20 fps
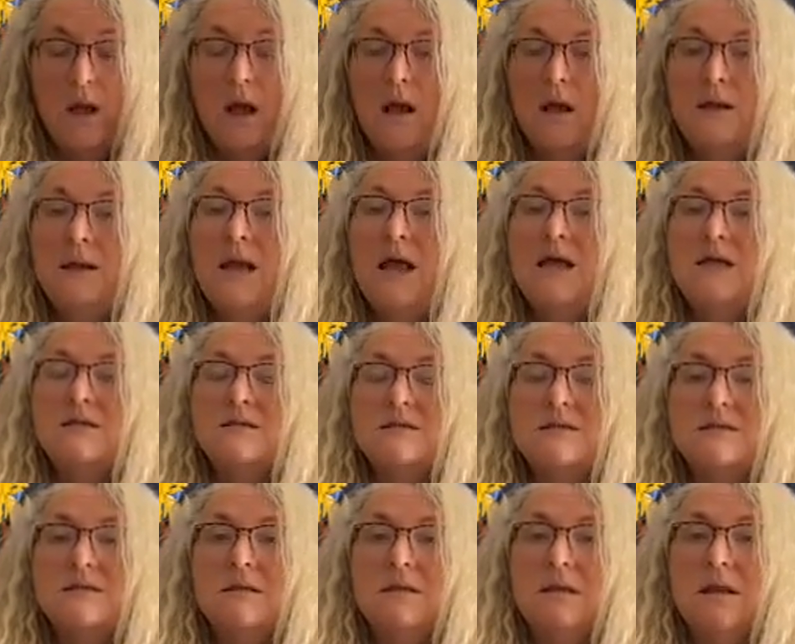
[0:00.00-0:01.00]

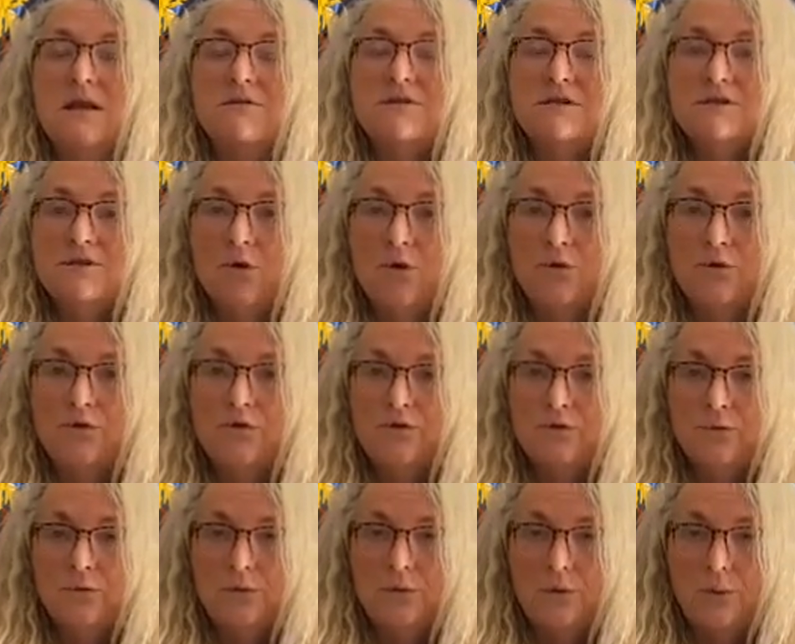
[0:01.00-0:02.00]
unless there is
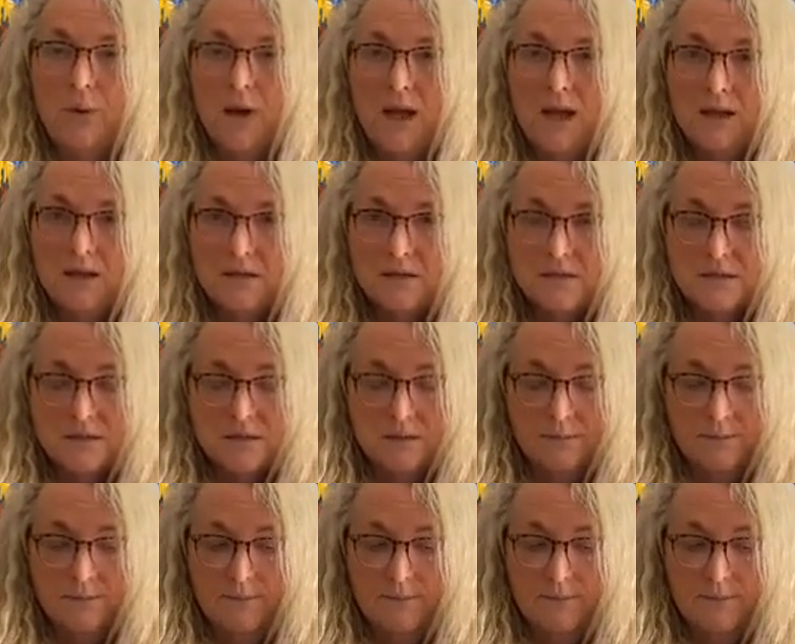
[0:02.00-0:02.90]
non-dual awareness.